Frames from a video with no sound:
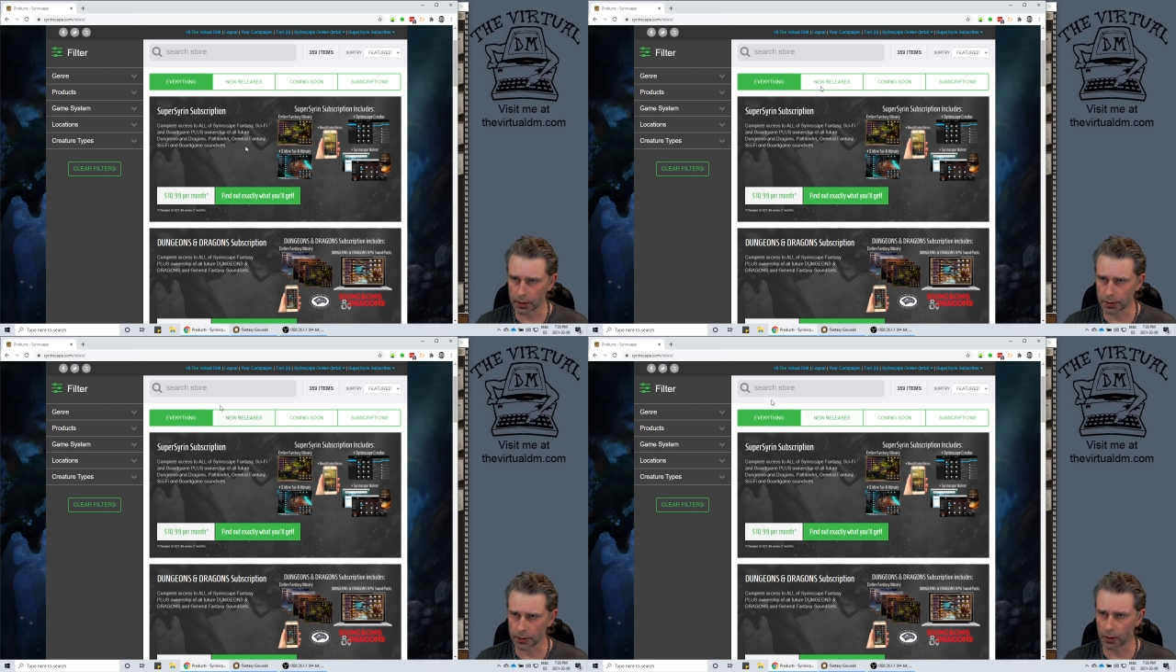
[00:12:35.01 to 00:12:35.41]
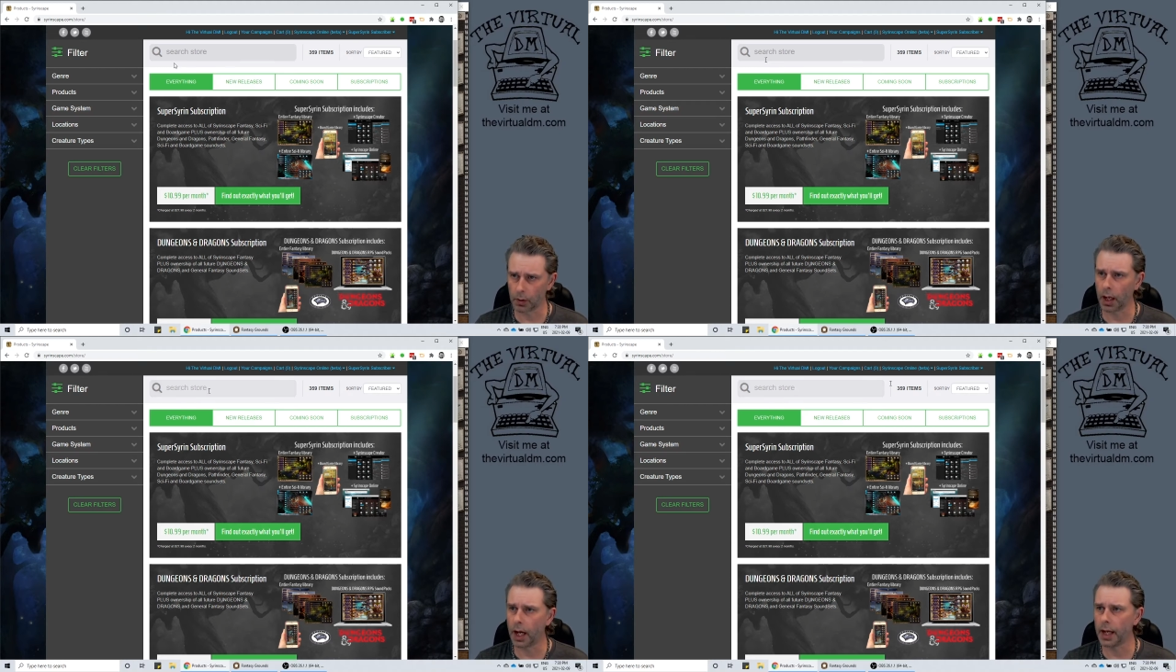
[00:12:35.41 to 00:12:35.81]

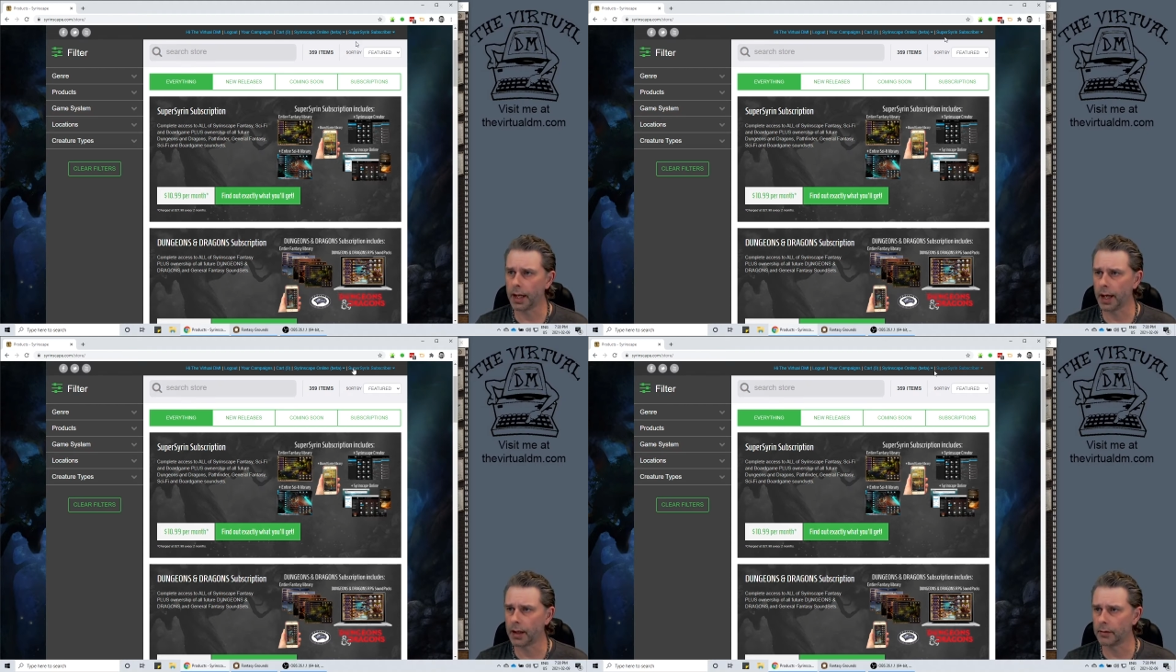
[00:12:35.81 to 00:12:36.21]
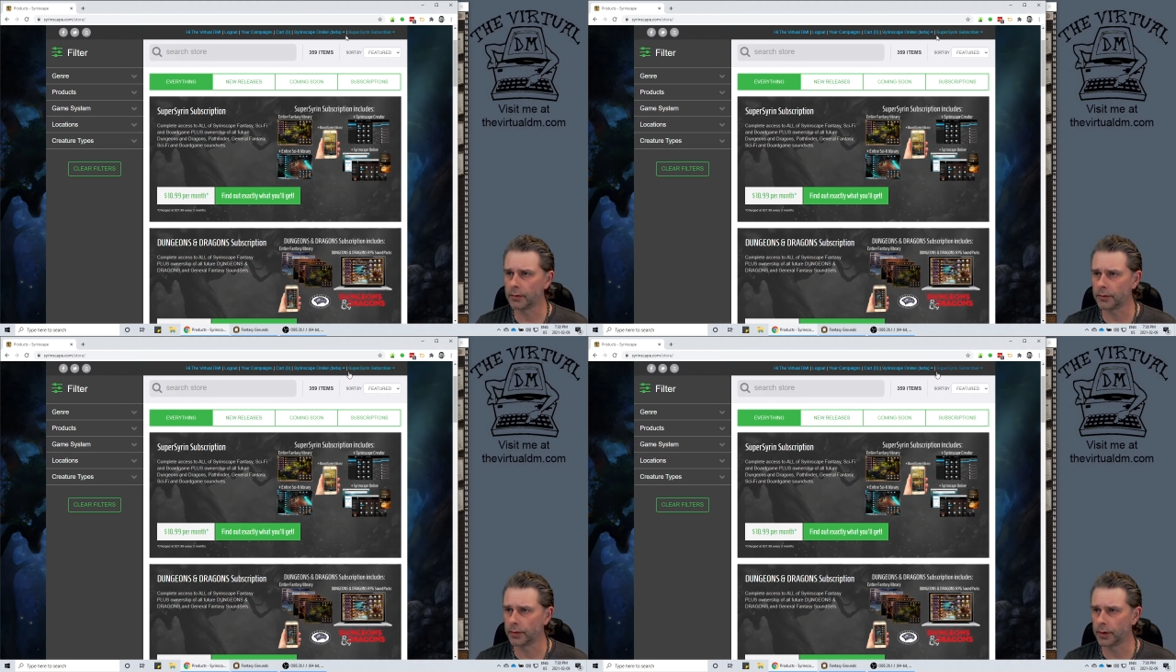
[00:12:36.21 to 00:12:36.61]
So I
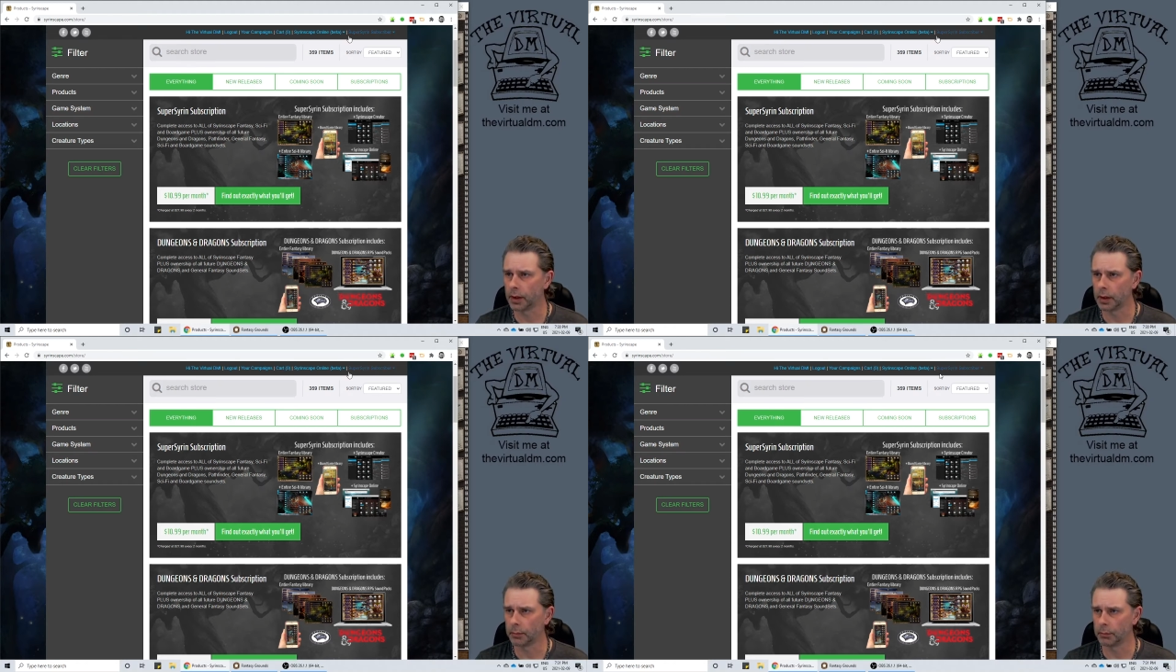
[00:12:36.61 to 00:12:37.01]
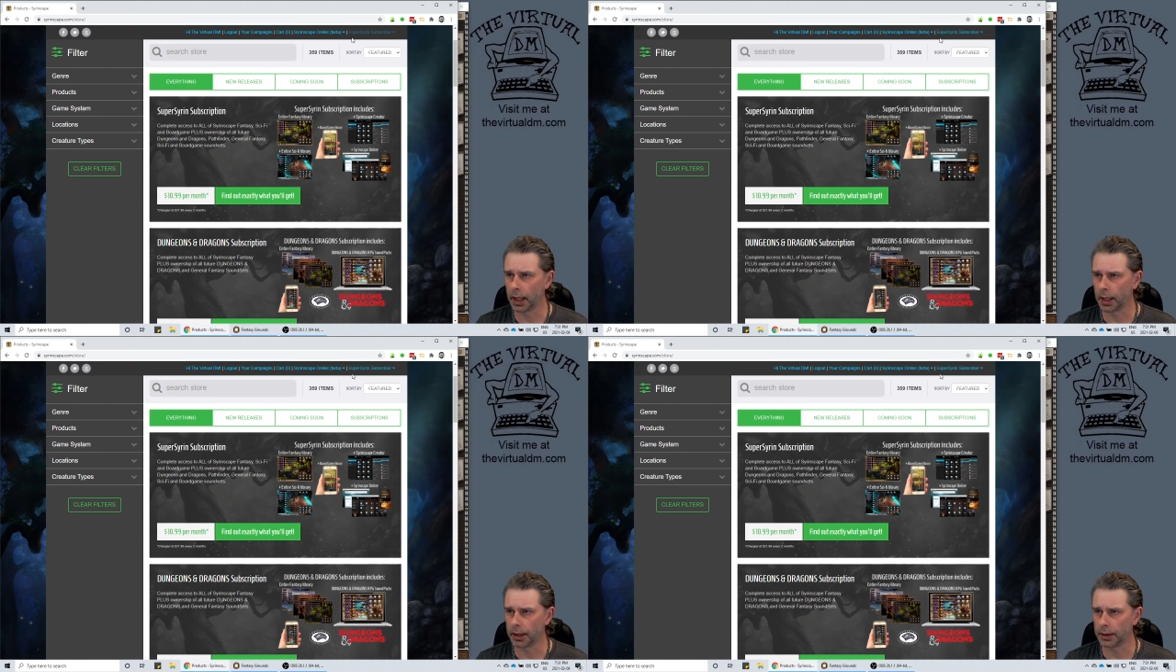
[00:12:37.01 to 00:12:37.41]
have
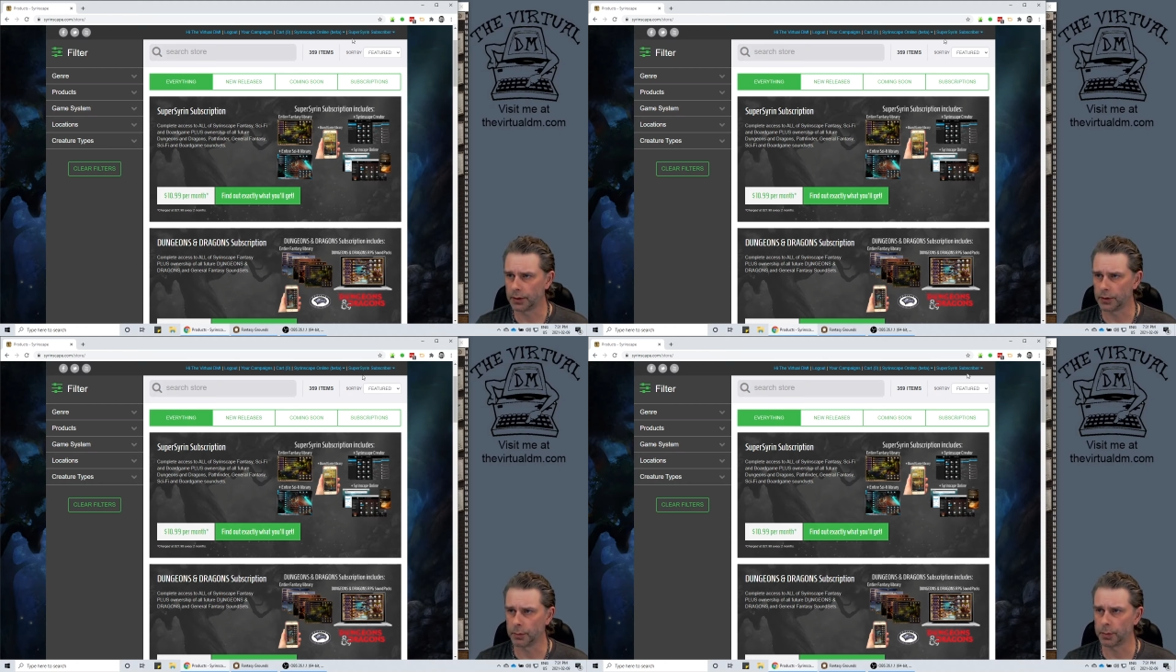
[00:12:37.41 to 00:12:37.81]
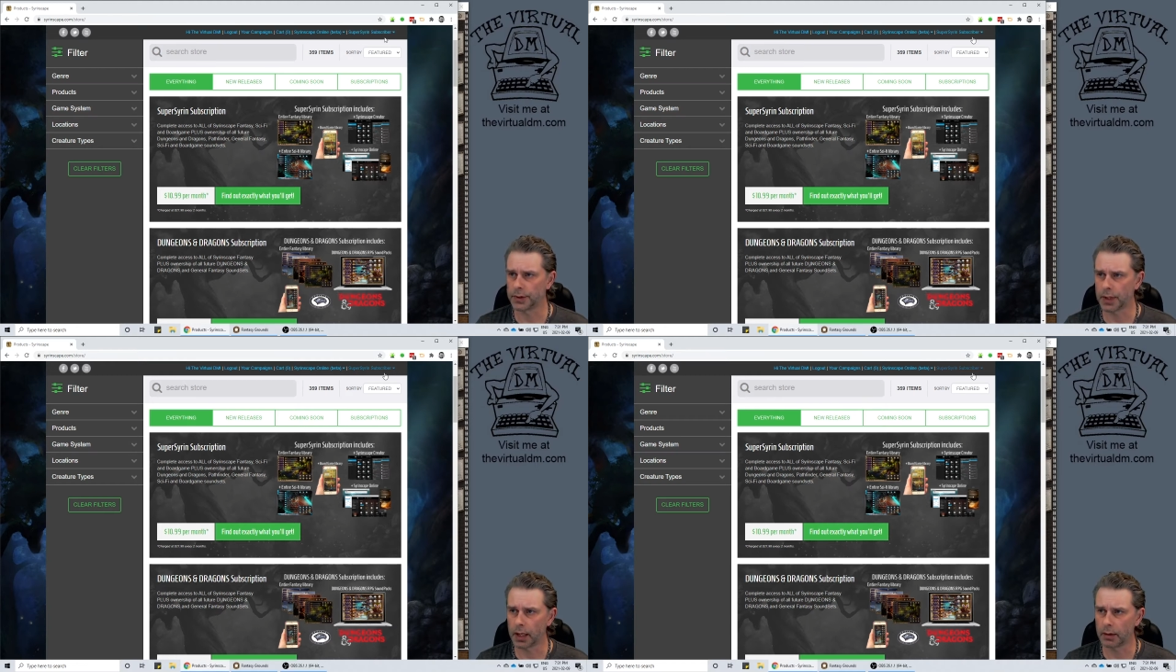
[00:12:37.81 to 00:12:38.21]
my Super
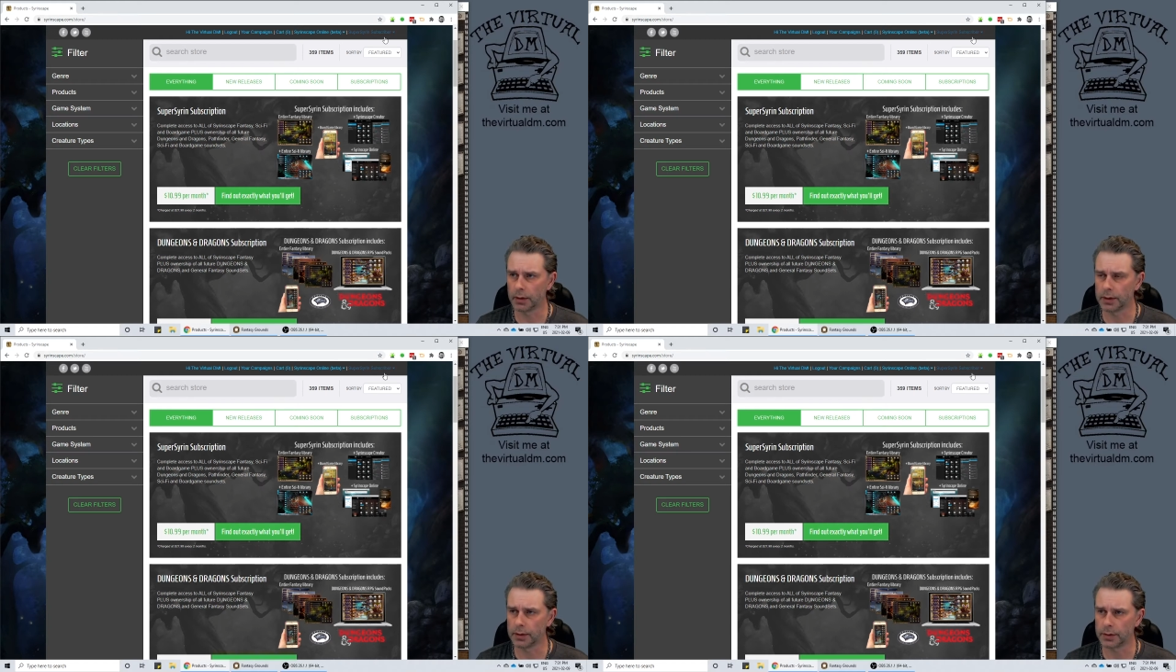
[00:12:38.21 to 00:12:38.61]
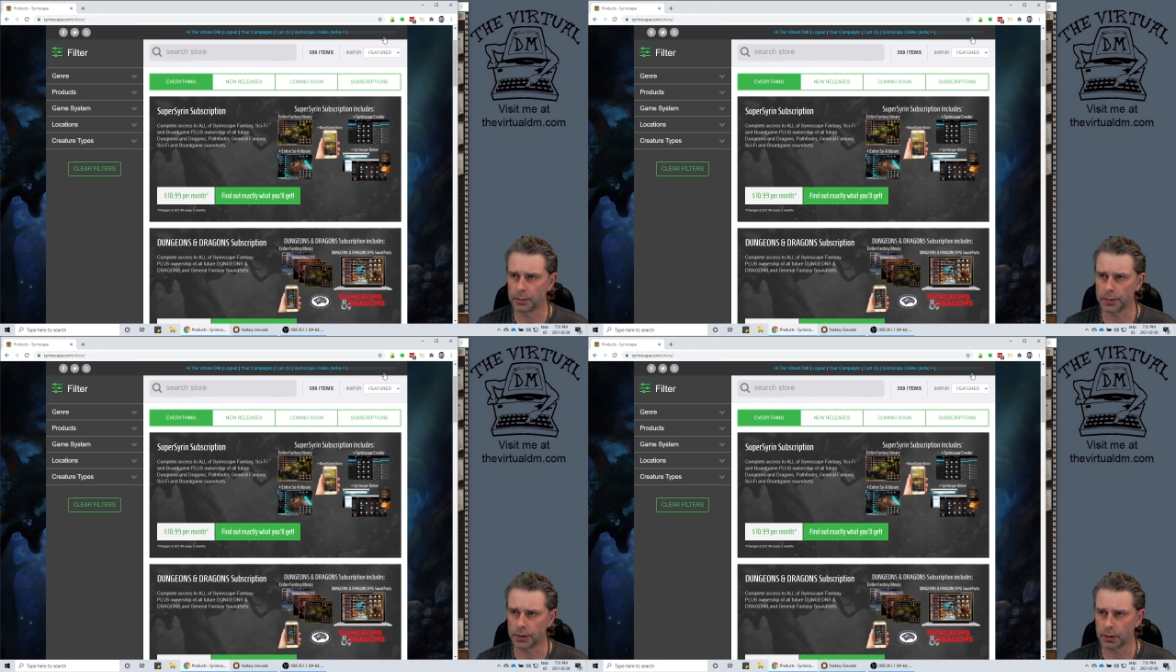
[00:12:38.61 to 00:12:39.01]
Siren
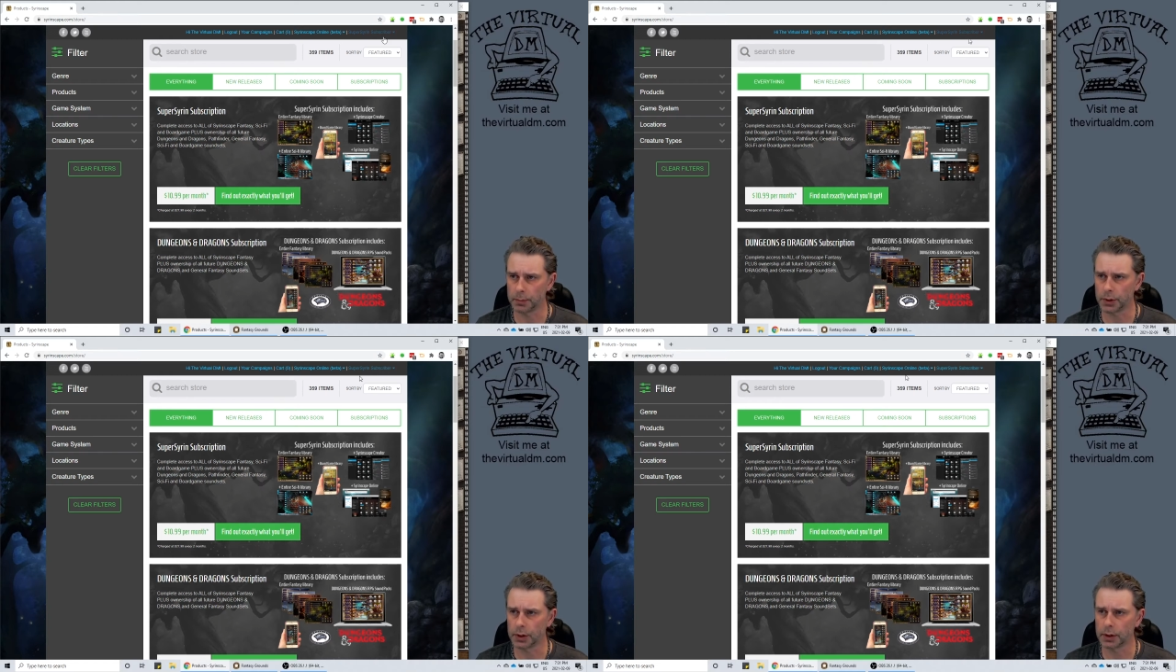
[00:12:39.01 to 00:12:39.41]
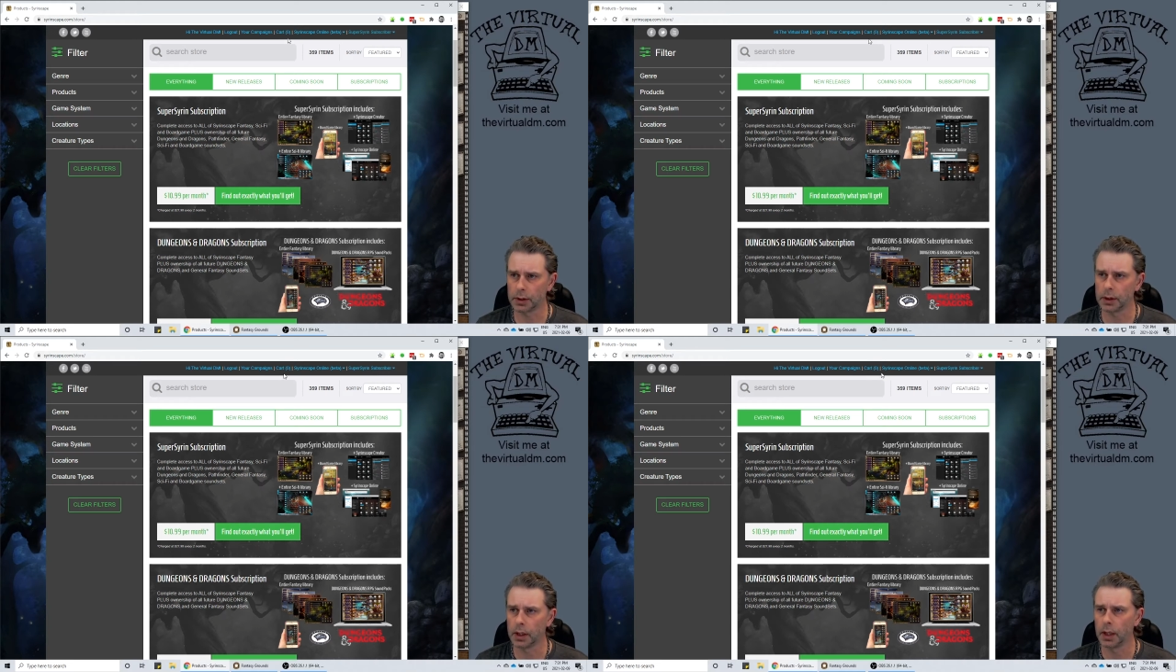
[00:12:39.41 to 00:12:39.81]

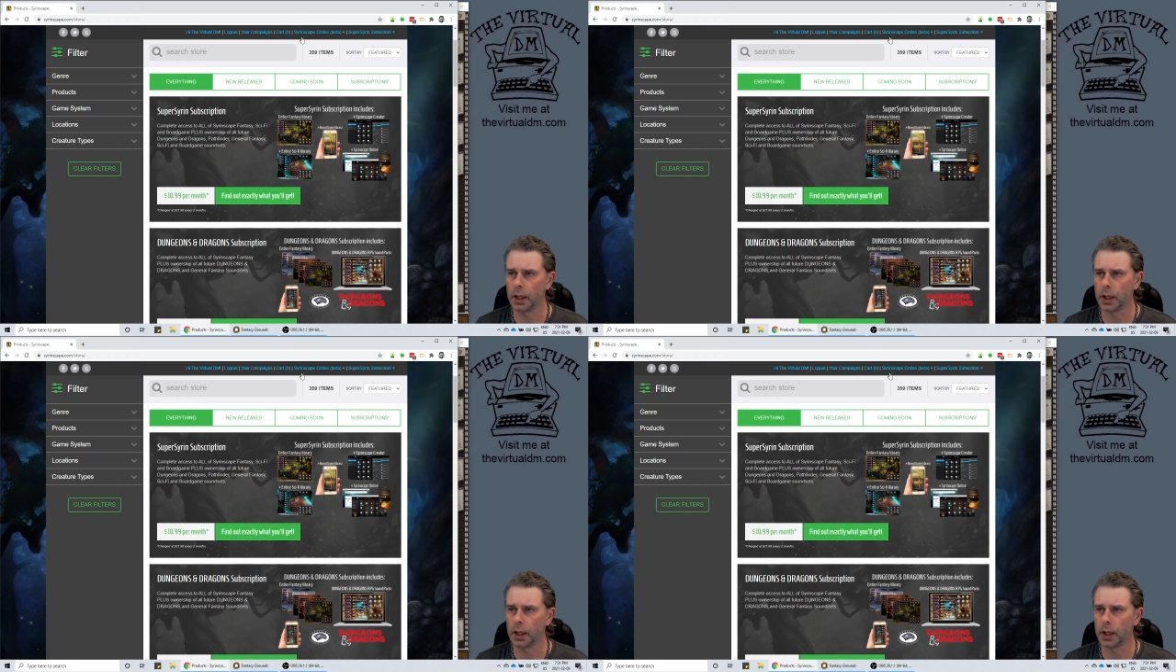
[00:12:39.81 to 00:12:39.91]
subscription,